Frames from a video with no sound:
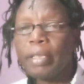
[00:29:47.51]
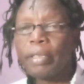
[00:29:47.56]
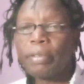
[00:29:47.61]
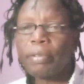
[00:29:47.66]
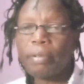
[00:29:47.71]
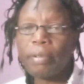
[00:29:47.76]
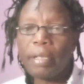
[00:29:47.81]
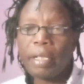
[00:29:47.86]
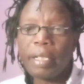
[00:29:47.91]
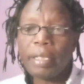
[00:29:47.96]

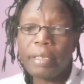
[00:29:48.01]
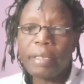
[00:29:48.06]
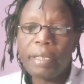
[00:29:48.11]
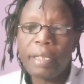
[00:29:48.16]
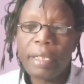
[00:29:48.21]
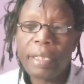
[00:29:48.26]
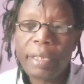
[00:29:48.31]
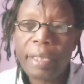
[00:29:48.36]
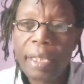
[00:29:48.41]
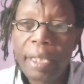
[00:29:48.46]
So guys,
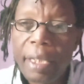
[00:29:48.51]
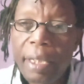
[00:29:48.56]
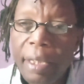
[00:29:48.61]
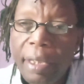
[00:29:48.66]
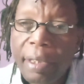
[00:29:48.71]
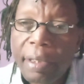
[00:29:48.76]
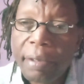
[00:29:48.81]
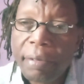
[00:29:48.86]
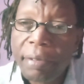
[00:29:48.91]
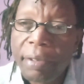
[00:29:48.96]
let's end
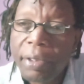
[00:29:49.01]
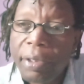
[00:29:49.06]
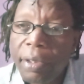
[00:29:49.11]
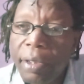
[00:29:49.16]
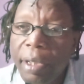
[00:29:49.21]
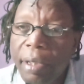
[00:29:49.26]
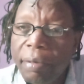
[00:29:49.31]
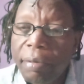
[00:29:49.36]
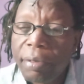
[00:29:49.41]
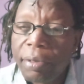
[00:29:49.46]
this
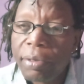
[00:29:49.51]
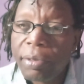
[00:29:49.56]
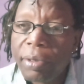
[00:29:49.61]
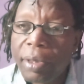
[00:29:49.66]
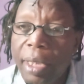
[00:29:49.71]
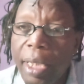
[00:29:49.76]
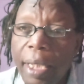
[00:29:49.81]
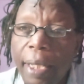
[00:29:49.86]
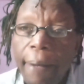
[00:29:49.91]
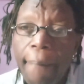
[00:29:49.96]
video here for
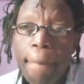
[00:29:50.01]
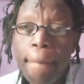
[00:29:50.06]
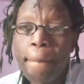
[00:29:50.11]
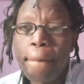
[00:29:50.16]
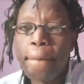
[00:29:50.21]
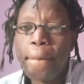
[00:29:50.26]
today,